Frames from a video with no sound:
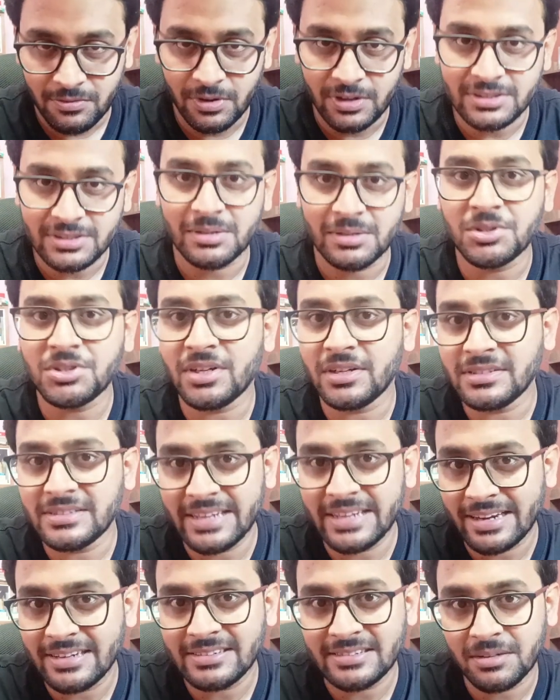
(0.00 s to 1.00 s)
first semester and
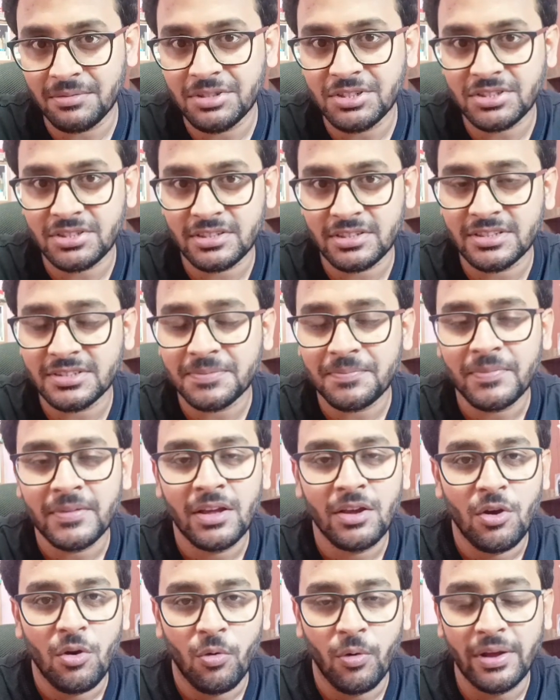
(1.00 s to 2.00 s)
second semesters,
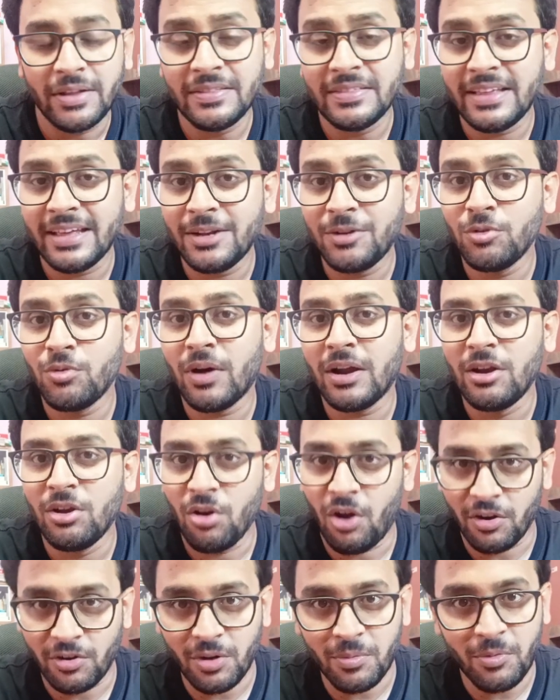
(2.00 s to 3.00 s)
when they do a
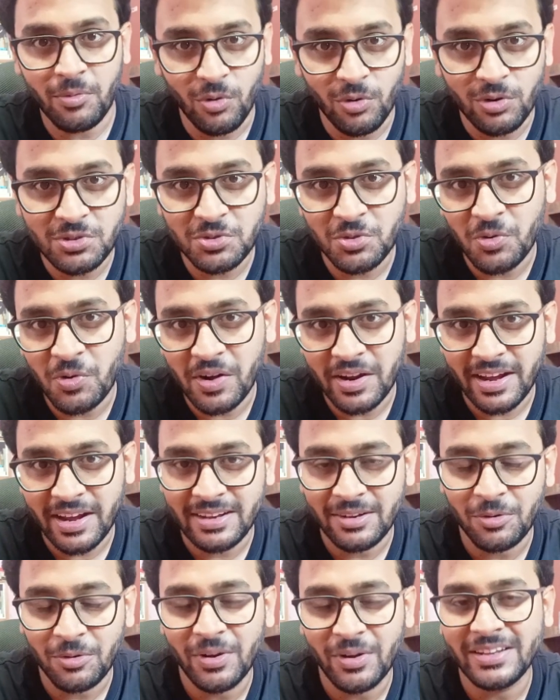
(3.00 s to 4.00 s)
lot of coursework
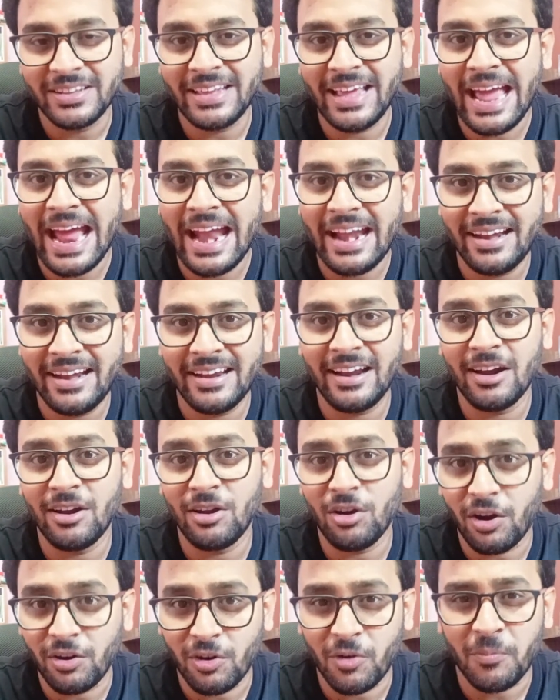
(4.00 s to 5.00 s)
and when they handle a
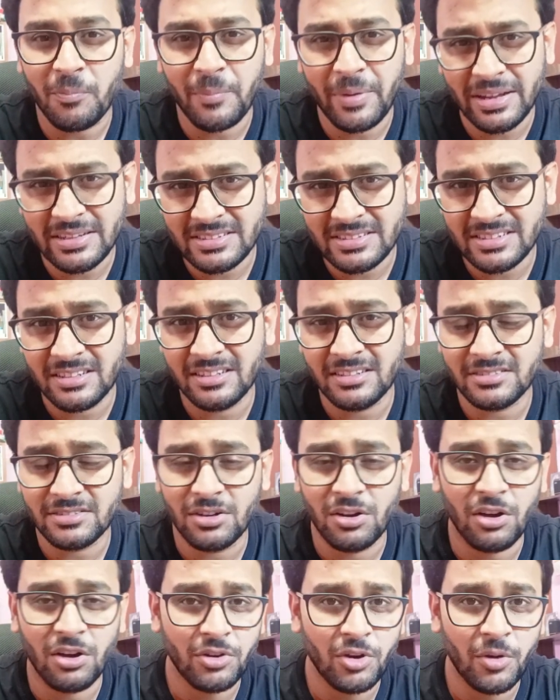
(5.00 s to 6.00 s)
lot of
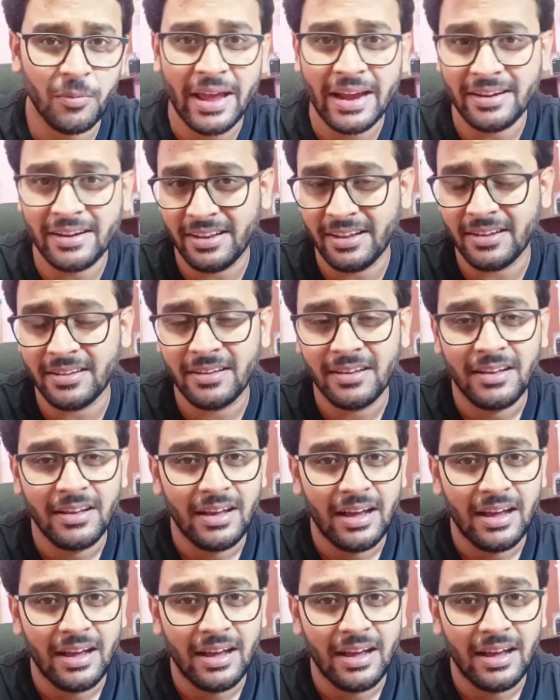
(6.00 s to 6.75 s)
pressures, lot of hectic